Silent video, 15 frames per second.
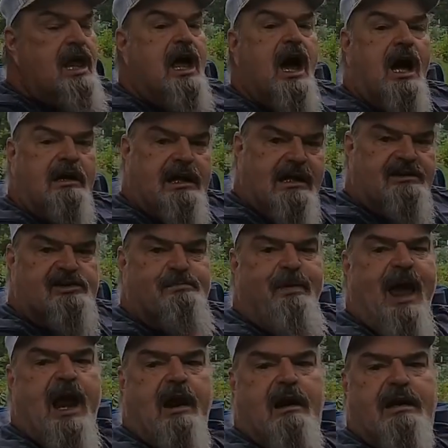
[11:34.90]
against
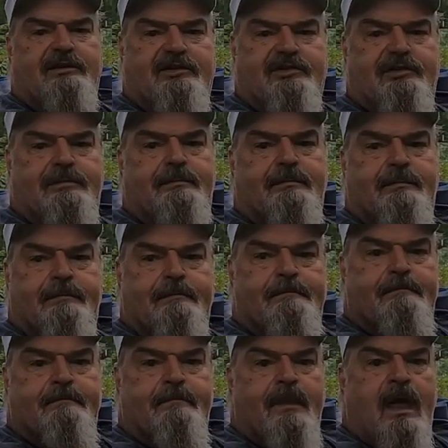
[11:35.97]
parents.
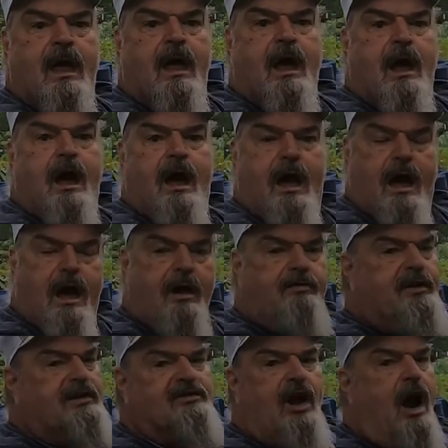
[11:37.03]
And
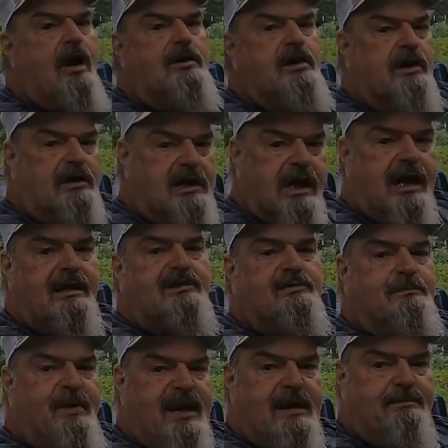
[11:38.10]
these look, aren't your kids,
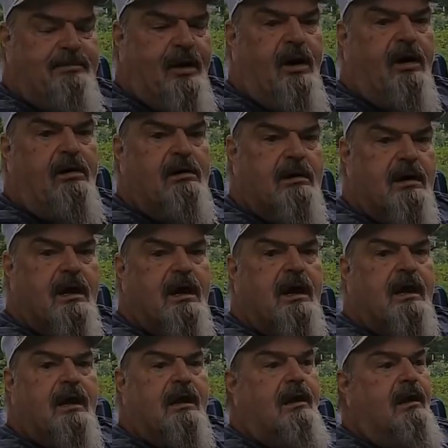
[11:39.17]
people. Look,